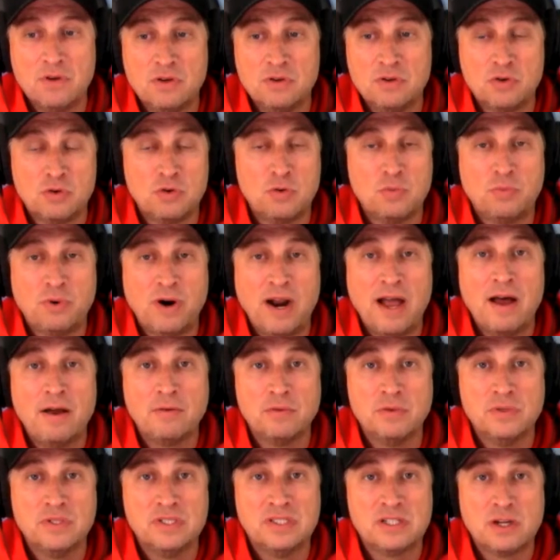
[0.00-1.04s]
Drew
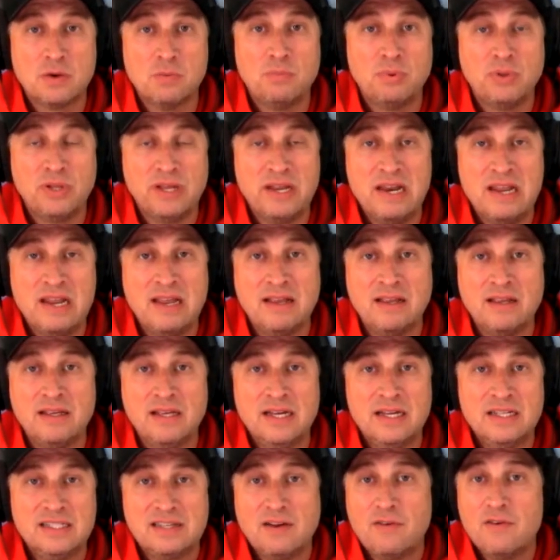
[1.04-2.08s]
Brown was completing
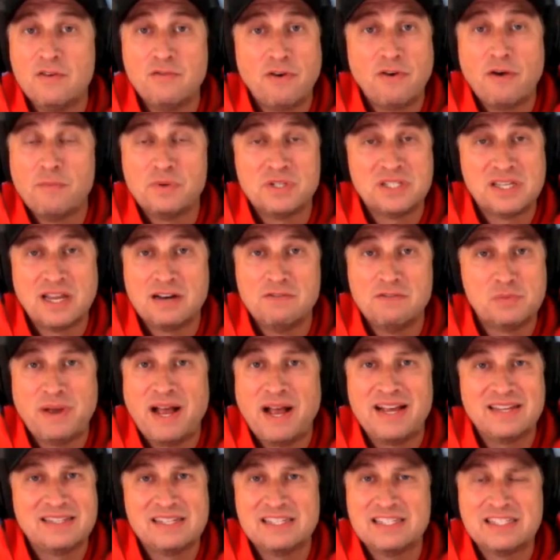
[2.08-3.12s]
75% of his
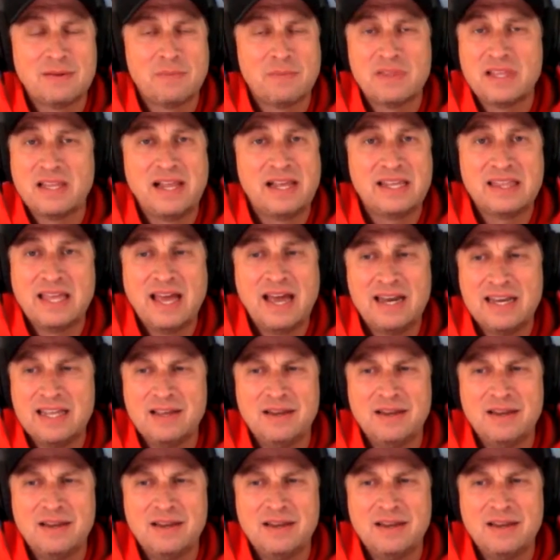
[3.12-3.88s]
passes, something like that.